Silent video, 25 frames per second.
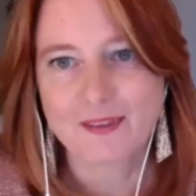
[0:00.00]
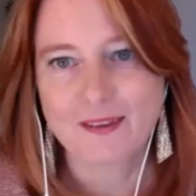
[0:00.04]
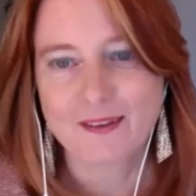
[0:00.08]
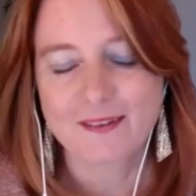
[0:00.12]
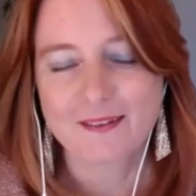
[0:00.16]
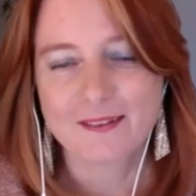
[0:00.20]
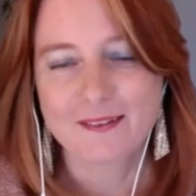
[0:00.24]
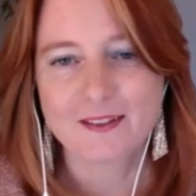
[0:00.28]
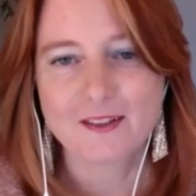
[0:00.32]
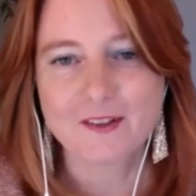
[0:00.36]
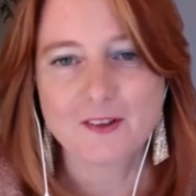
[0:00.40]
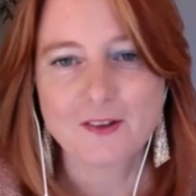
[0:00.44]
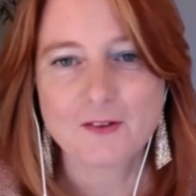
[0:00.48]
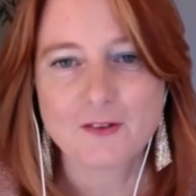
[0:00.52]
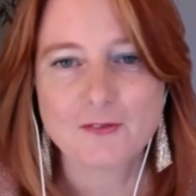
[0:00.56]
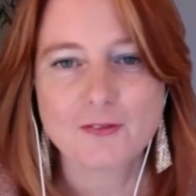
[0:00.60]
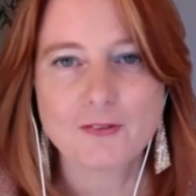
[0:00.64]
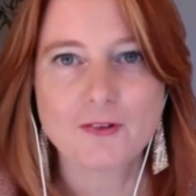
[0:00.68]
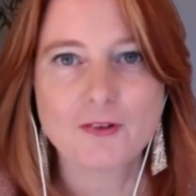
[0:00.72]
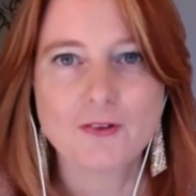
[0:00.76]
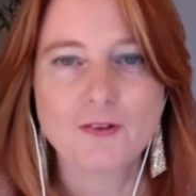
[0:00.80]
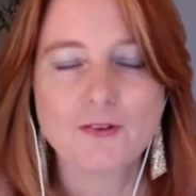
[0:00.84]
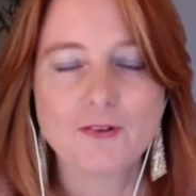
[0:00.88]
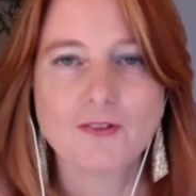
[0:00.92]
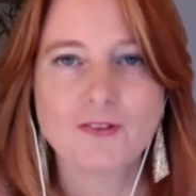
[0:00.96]
The
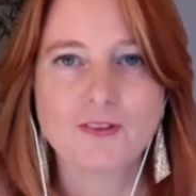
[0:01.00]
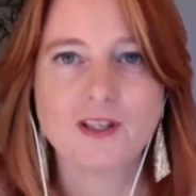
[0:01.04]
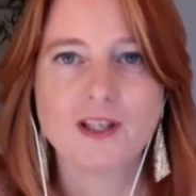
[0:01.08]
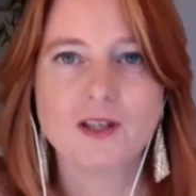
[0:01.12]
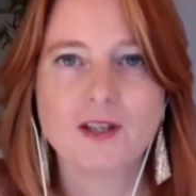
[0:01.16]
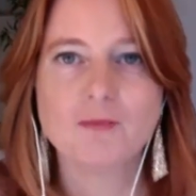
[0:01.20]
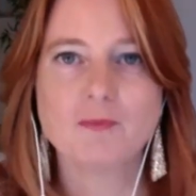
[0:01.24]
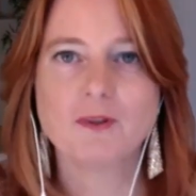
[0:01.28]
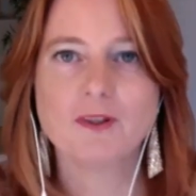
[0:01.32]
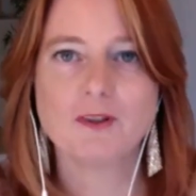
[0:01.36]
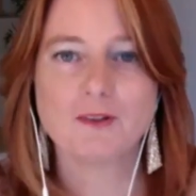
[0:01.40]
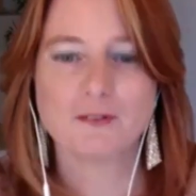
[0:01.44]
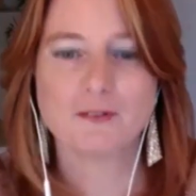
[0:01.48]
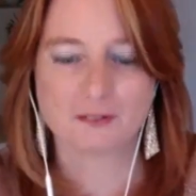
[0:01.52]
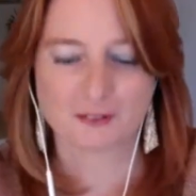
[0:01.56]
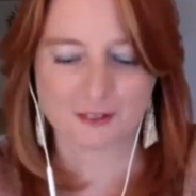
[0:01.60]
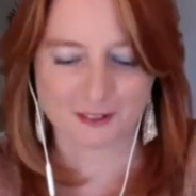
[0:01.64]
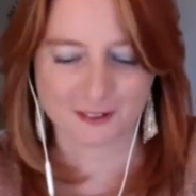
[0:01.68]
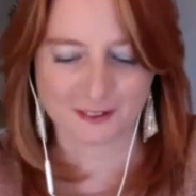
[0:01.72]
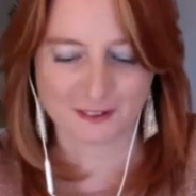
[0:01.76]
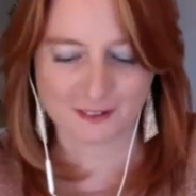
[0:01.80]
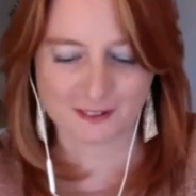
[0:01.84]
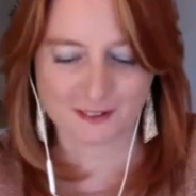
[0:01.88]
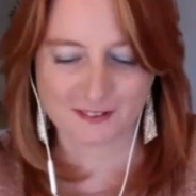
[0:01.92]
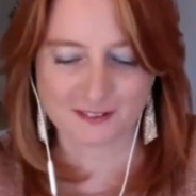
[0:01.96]
overall theme of
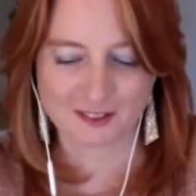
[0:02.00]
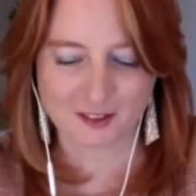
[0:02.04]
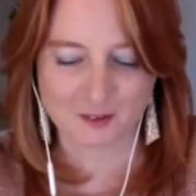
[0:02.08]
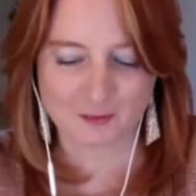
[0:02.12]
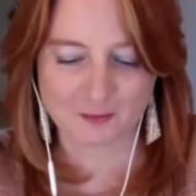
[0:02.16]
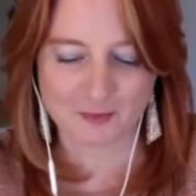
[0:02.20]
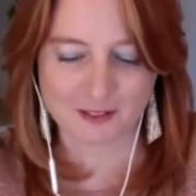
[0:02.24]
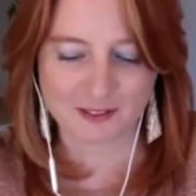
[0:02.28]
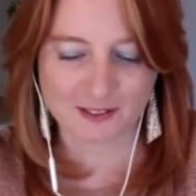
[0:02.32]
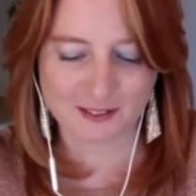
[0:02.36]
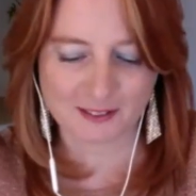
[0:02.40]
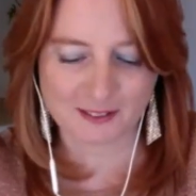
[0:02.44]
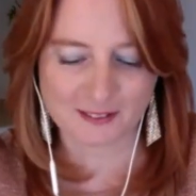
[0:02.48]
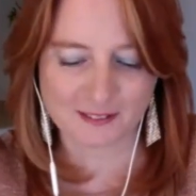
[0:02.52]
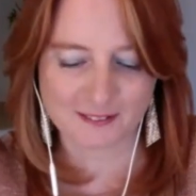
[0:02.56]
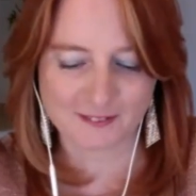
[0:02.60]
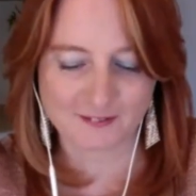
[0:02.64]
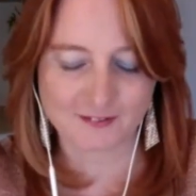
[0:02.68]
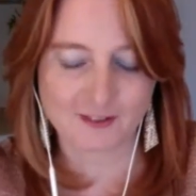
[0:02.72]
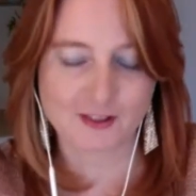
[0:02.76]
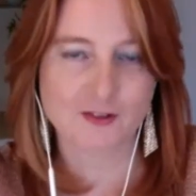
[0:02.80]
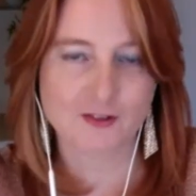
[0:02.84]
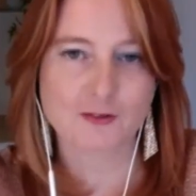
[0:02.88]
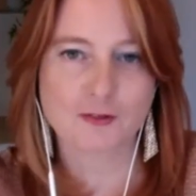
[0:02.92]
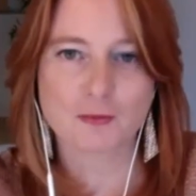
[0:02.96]
the summit is
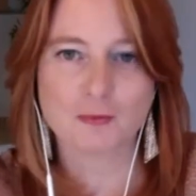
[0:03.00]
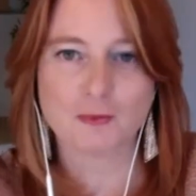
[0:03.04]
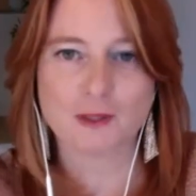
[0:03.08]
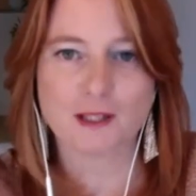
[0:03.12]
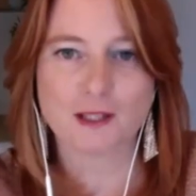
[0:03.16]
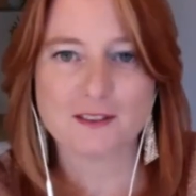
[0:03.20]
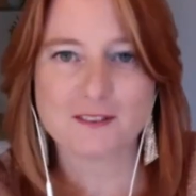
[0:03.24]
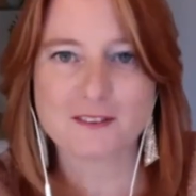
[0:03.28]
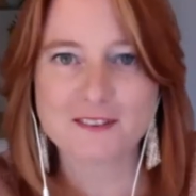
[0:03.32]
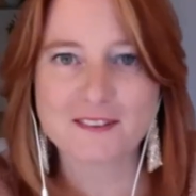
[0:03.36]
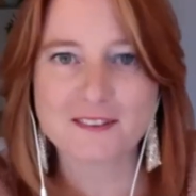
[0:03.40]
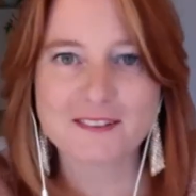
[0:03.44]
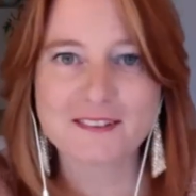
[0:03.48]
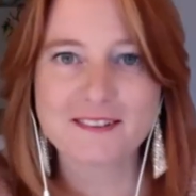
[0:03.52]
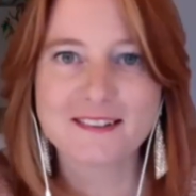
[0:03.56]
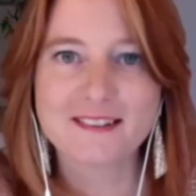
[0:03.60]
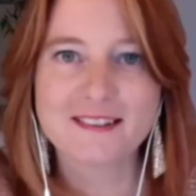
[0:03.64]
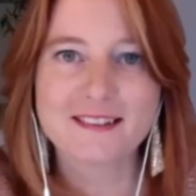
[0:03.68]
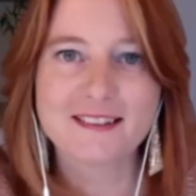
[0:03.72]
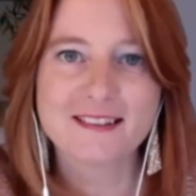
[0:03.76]
transformation.